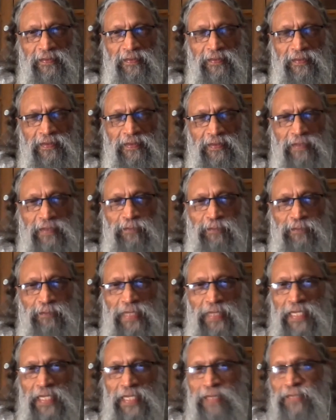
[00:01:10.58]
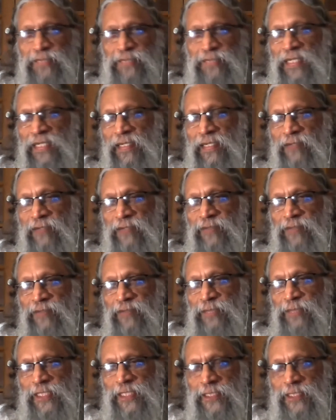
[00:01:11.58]
the prarabdha of a
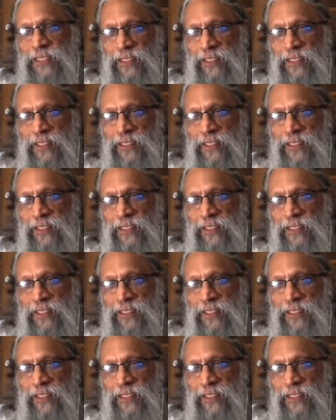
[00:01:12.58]
person.